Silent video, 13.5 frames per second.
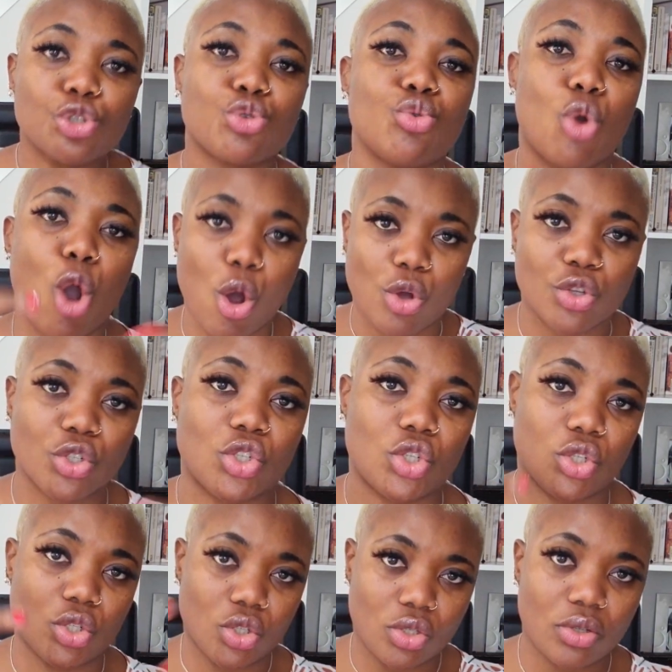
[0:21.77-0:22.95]
to
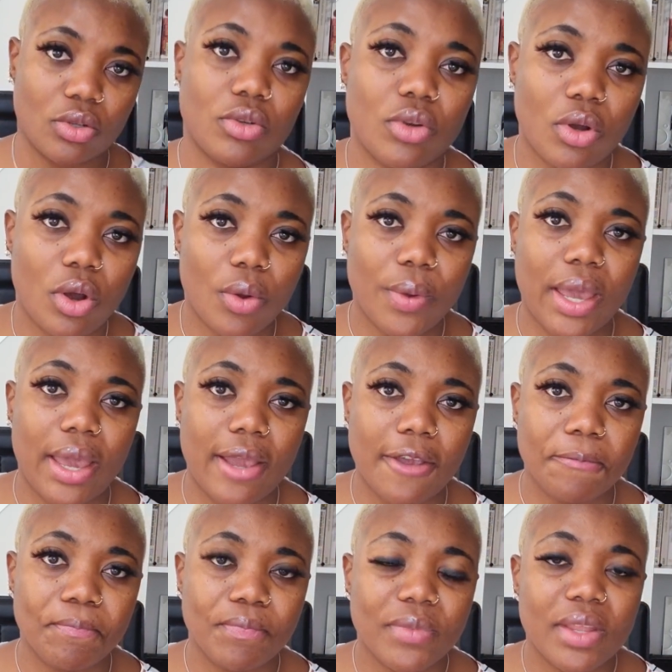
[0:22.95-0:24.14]
us, okay,
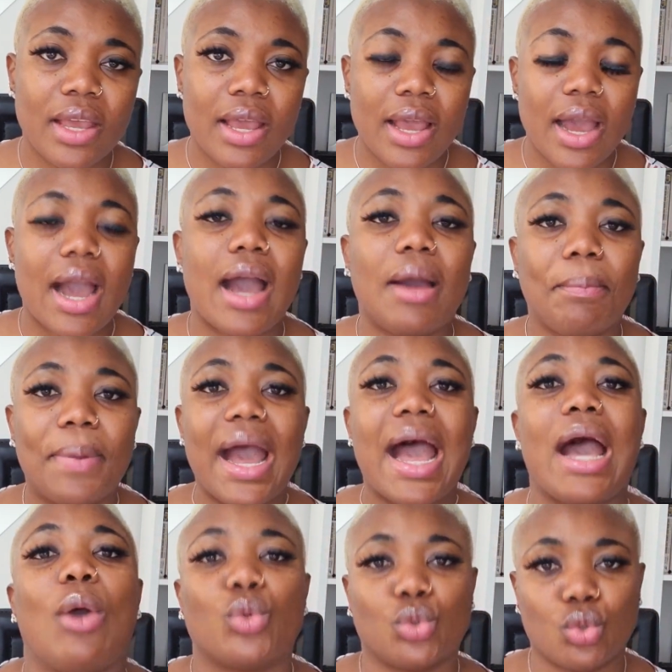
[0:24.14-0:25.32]

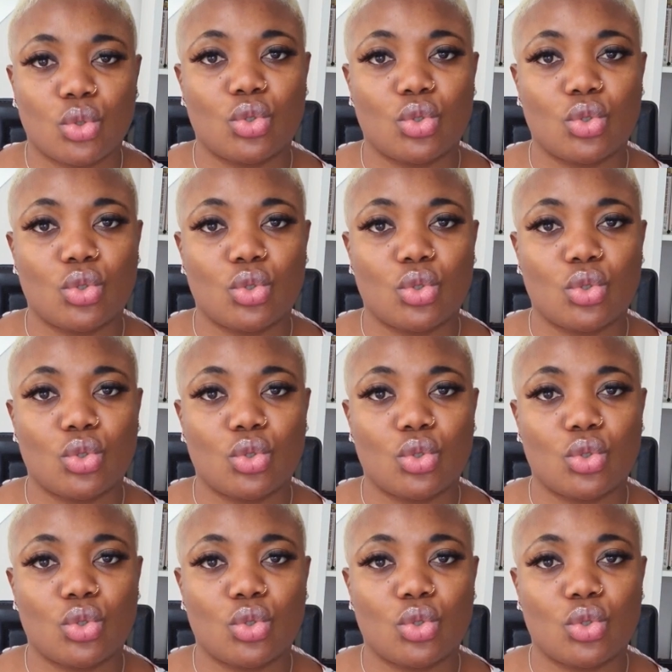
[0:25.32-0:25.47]
about